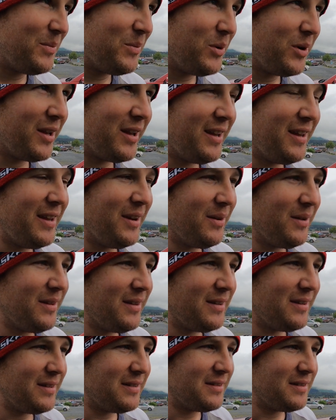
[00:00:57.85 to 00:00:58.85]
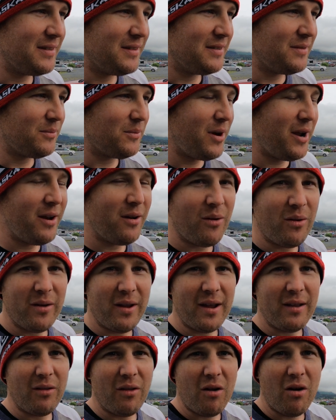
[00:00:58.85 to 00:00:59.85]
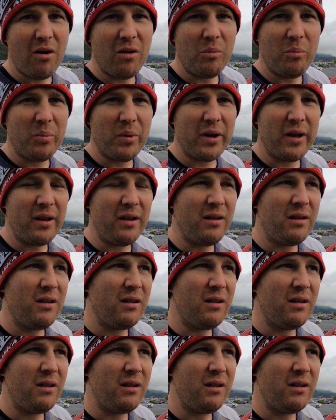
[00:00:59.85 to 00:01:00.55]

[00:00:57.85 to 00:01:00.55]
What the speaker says: We could hear the rain all night long, but